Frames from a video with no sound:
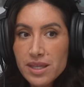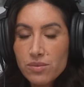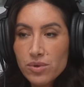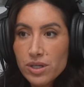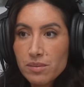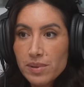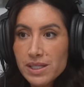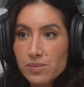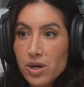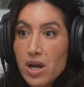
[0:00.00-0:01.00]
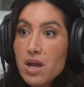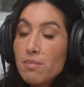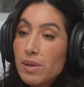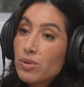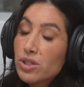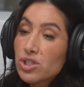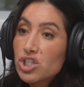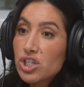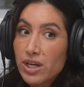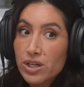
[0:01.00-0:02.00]
I think we're in a place where people can
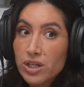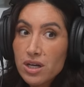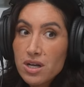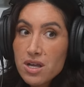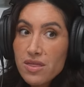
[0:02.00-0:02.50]
share